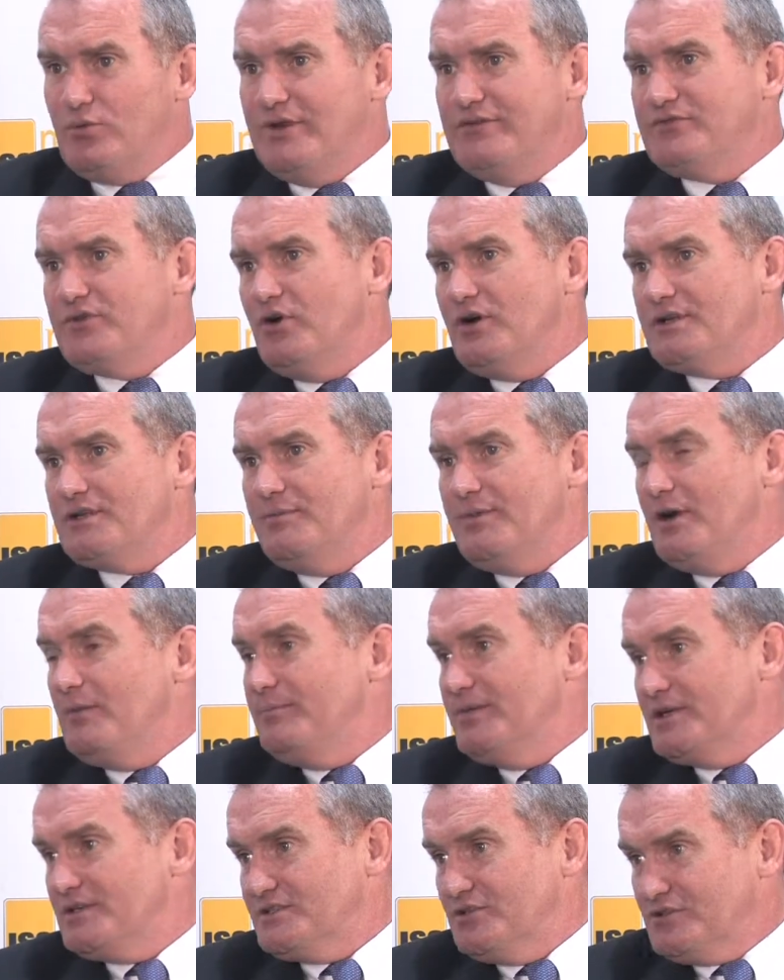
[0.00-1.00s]
We've talked
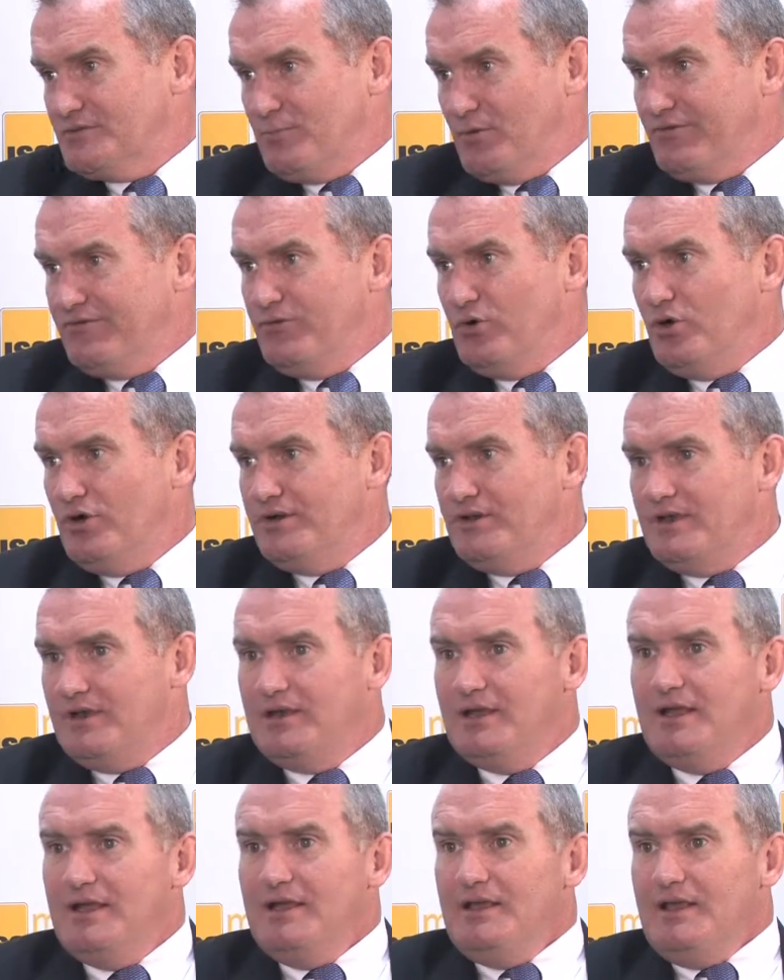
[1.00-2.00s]
about pixels per foot, and